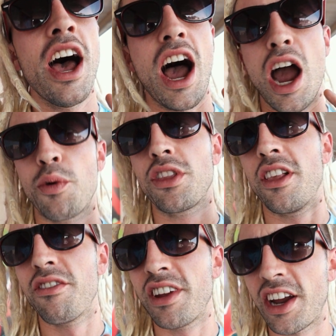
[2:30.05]
I would
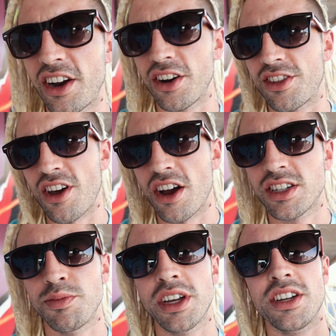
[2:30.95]
love to hear your
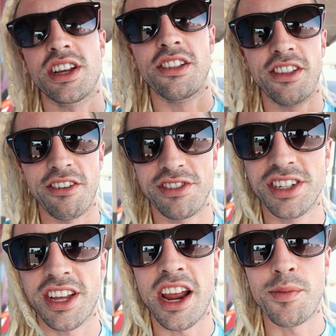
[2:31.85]
thoughts because I love
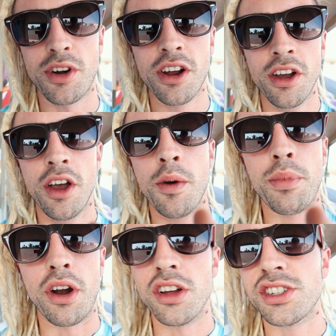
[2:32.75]
this camera,
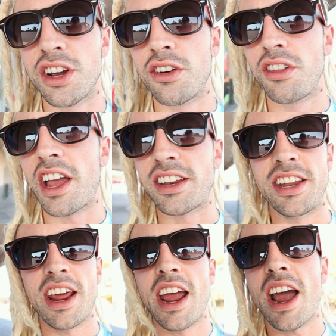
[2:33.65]
but also, like
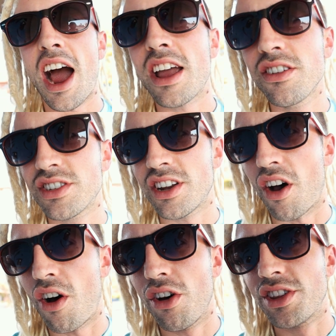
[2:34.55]
today, I use it
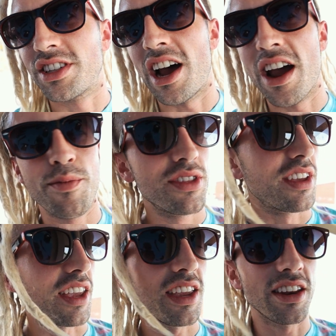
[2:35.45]
all the time in the
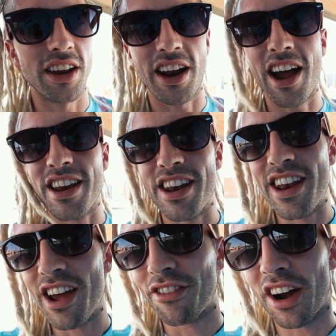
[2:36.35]
heat and I
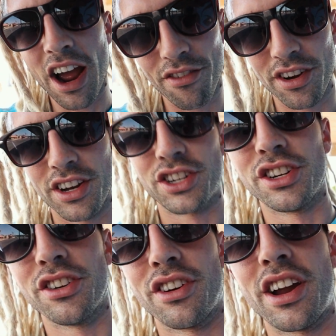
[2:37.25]
never have an
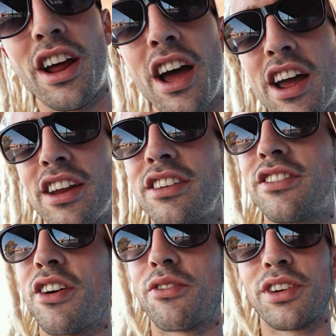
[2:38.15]
issue, and I
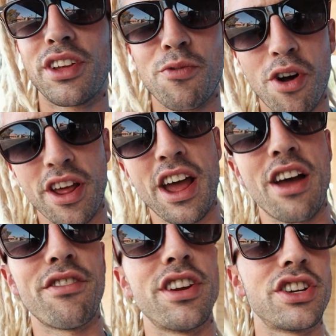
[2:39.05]
don't really want to
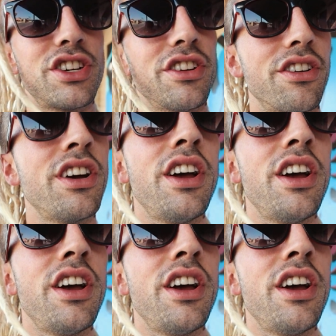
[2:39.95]
have an issue.